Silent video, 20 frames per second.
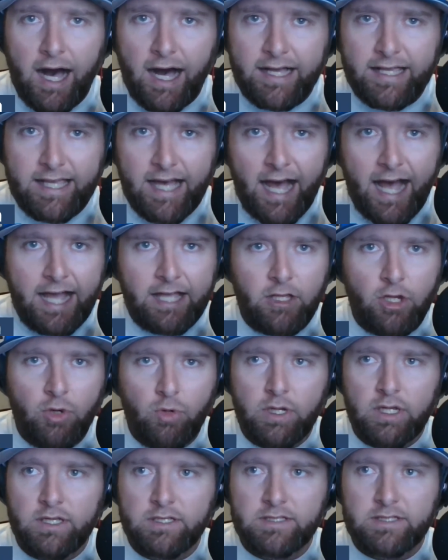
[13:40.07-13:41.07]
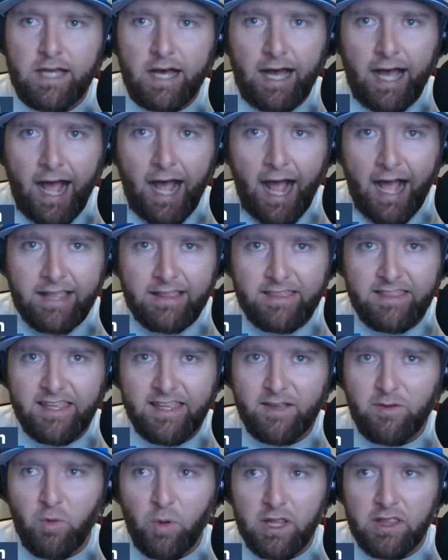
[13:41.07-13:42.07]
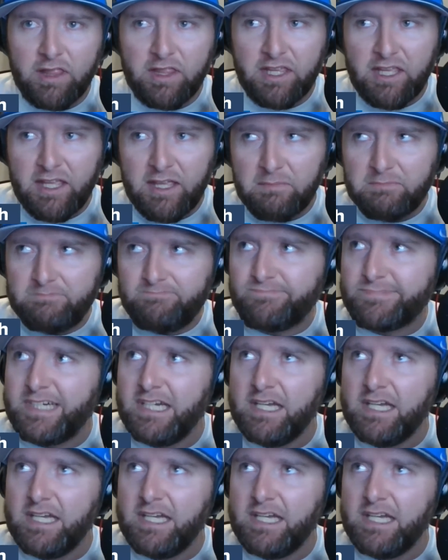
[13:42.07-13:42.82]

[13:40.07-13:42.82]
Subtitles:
a guy who is, I think, one of the,